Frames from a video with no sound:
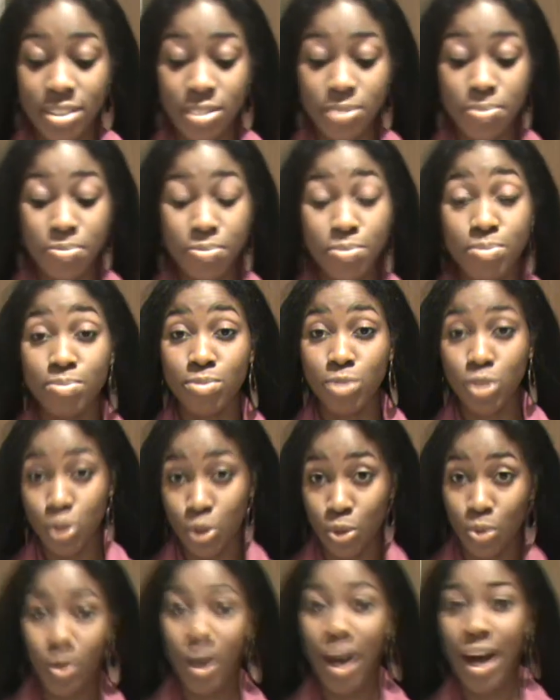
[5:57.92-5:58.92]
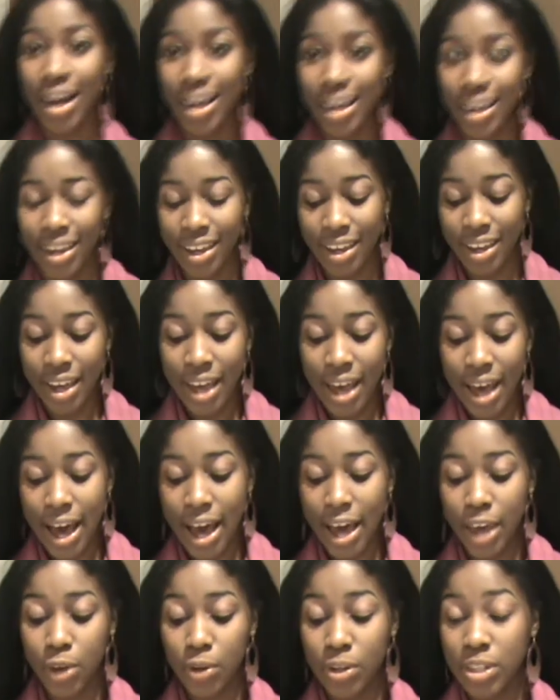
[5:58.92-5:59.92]
is too high.
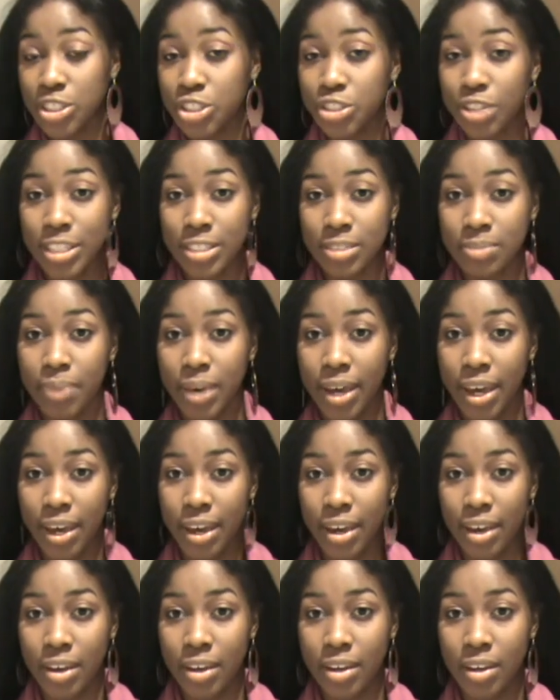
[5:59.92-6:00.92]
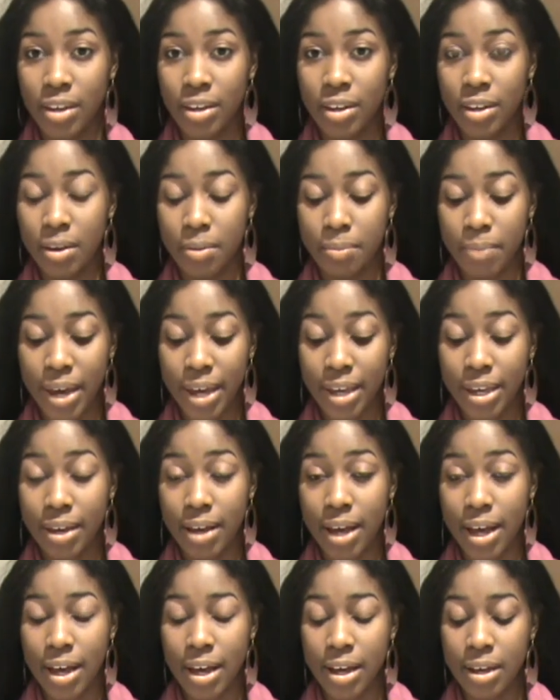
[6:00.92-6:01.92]
I only straighten my hair, my
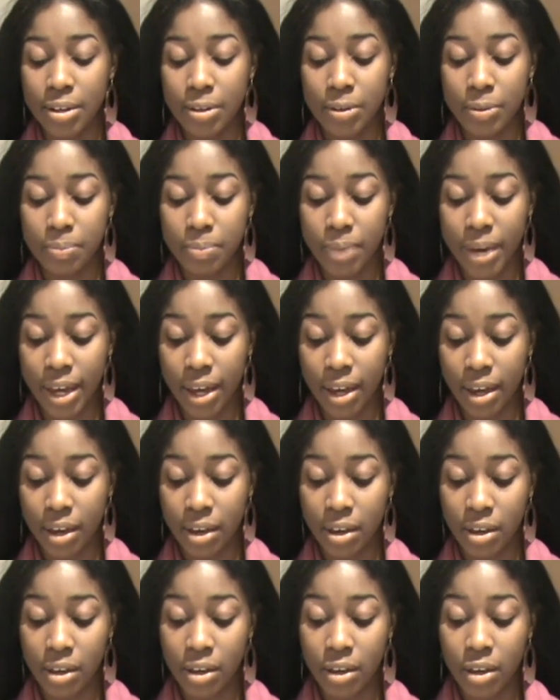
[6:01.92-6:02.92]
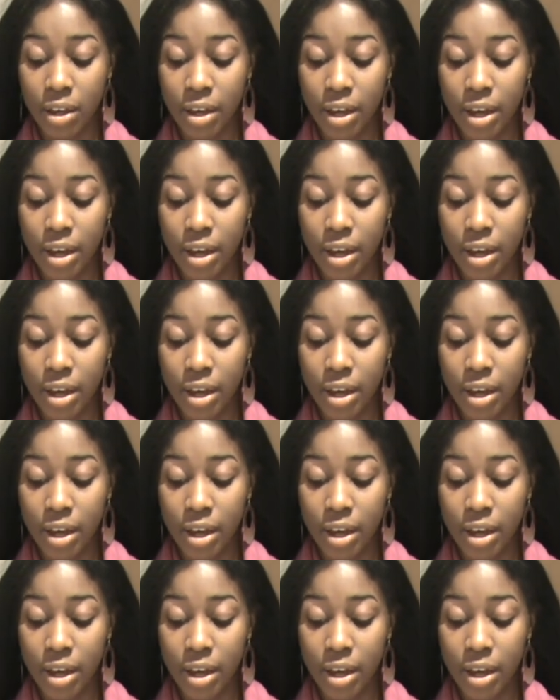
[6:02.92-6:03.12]
hair